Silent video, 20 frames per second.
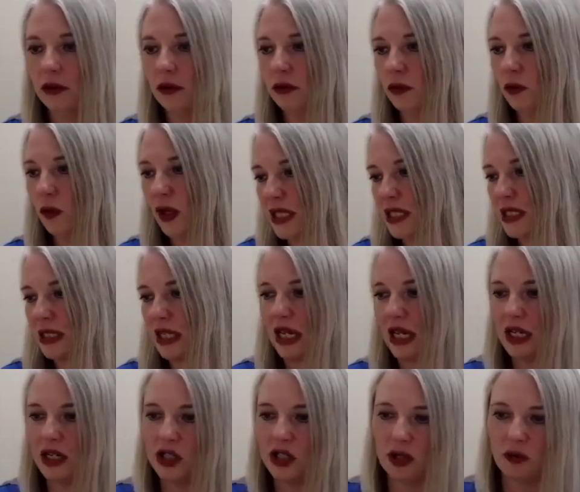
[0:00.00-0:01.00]
what
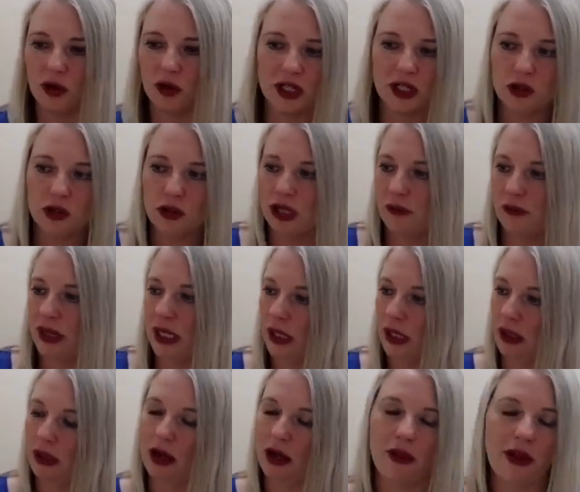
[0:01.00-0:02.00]
stage and what treatment
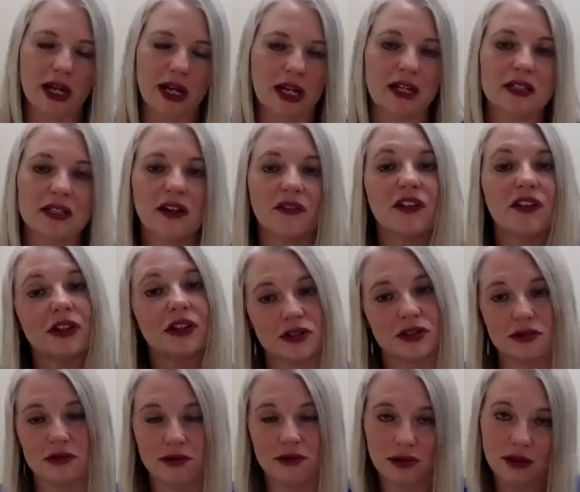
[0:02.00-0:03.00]
and all that kind of stuff. And
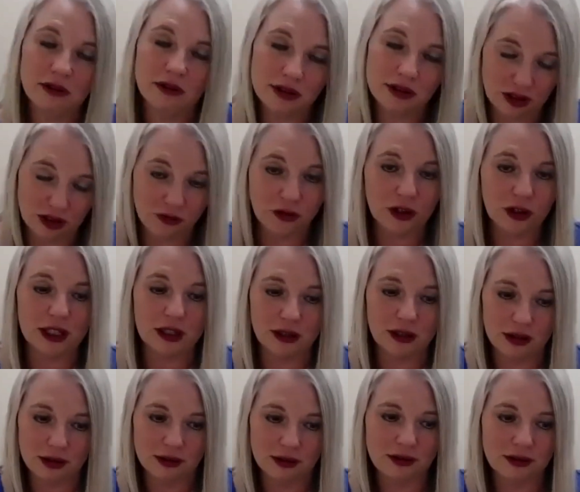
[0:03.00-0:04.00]
there's
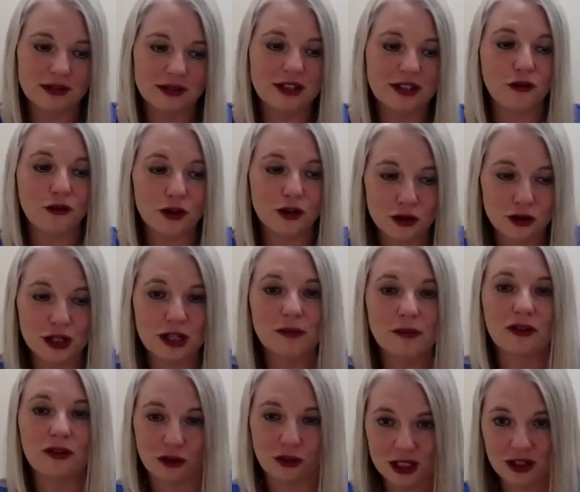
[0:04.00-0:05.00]
different
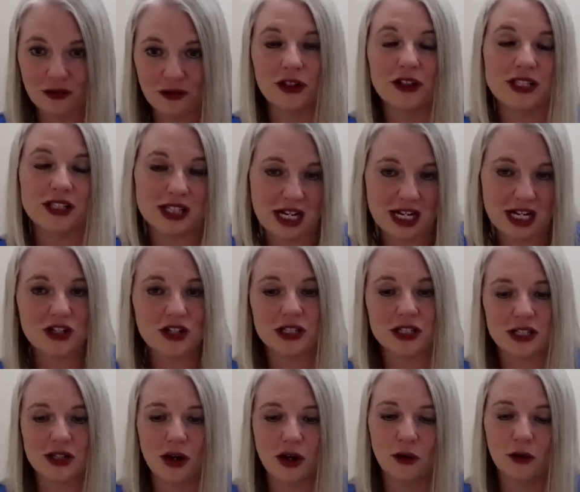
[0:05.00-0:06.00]
treatments for different
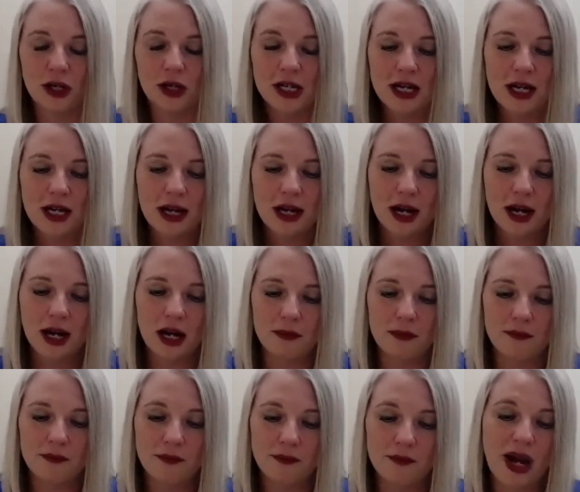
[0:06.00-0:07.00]
stages. So
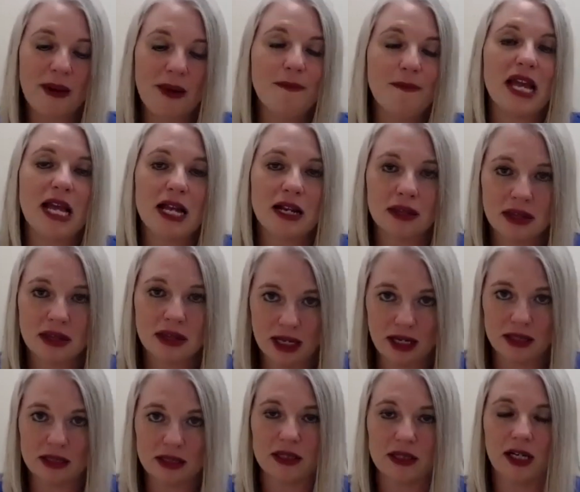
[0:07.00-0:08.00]
my main thing
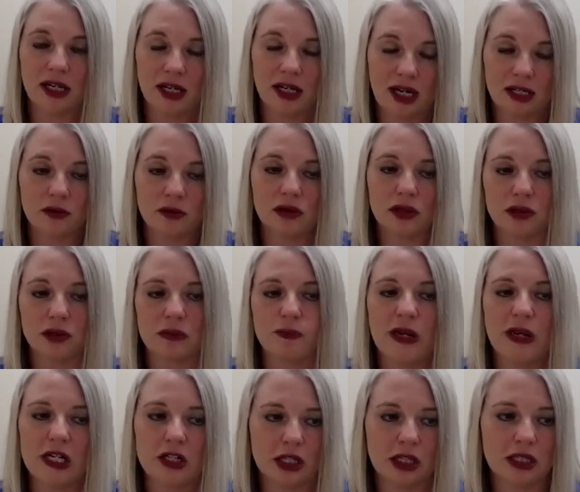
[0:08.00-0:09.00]
is to connect with those
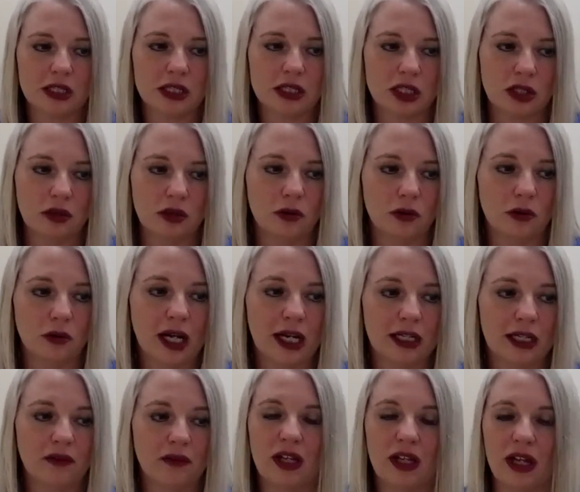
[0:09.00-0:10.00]
patients to
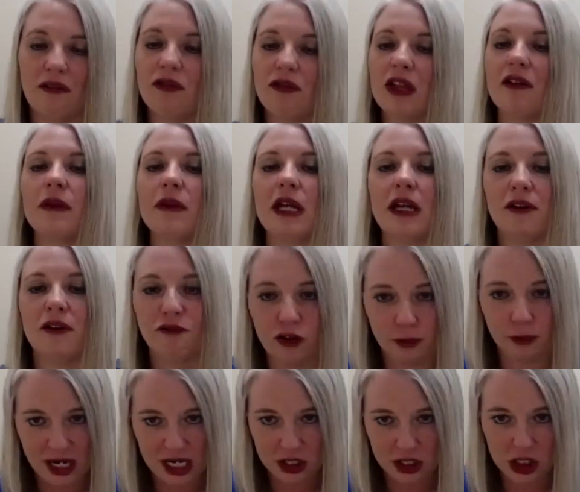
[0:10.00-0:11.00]
kind of give them the
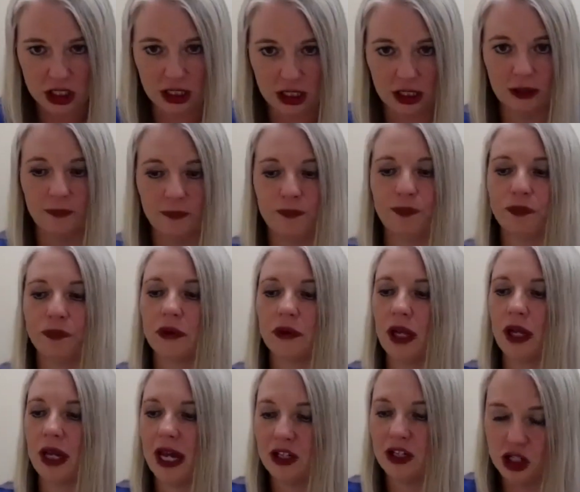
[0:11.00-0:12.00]
information,
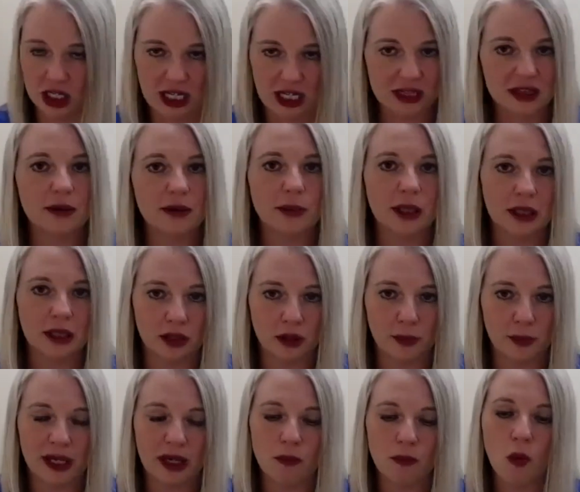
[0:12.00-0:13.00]
educate them a little
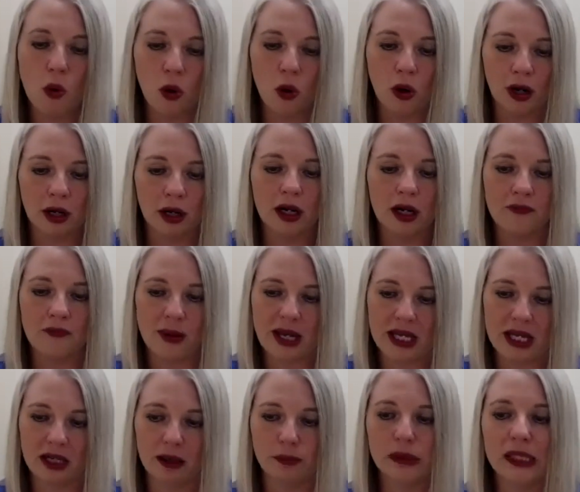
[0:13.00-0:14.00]
bit more of
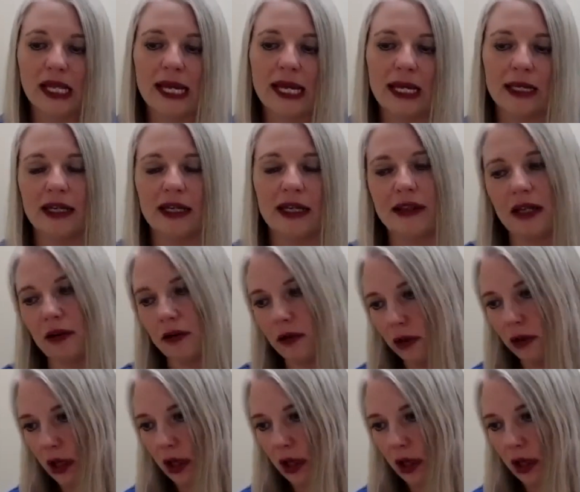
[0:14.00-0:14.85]
making a plan, and then,